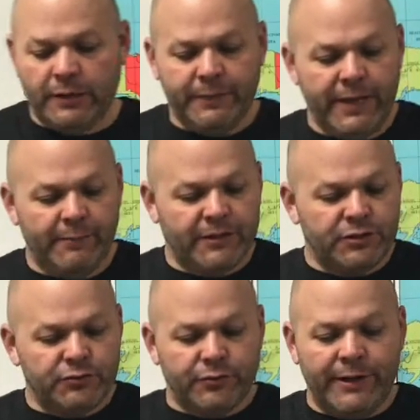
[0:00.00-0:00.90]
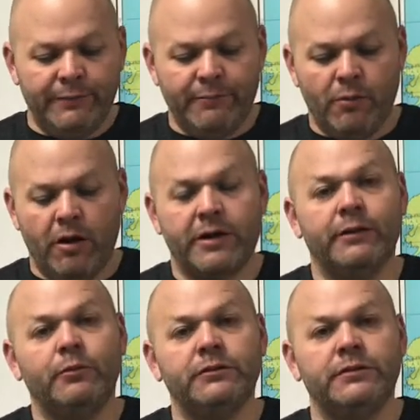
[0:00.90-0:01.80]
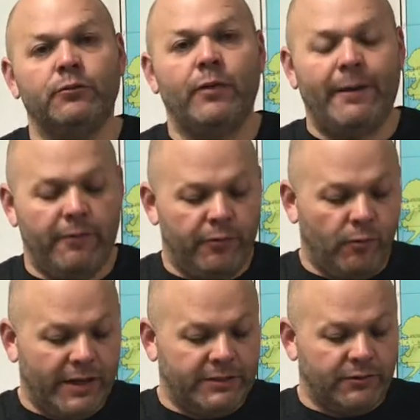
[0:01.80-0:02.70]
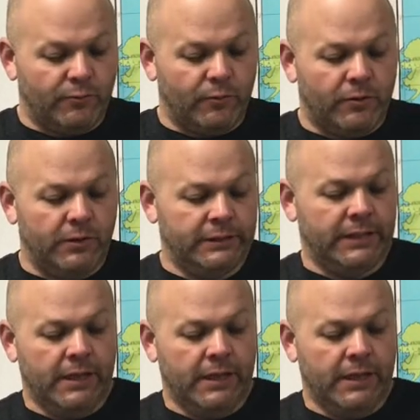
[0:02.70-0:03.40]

became extremely marketable to the Western world.